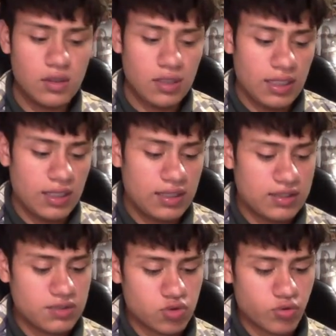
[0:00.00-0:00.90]
And let's
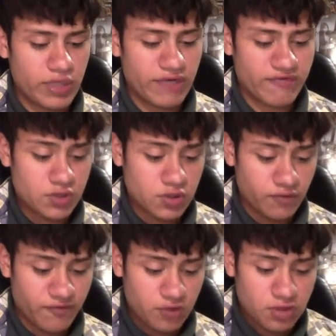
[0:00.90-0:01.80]
see which one we have first. So,
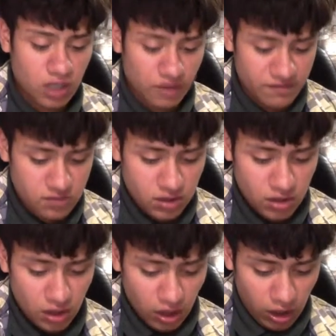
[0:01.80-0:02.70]
first off,
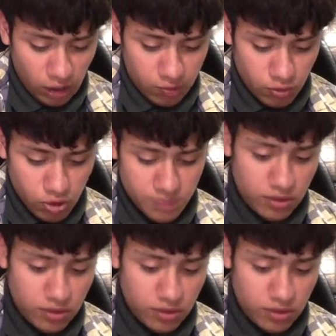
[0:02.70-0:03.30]
North by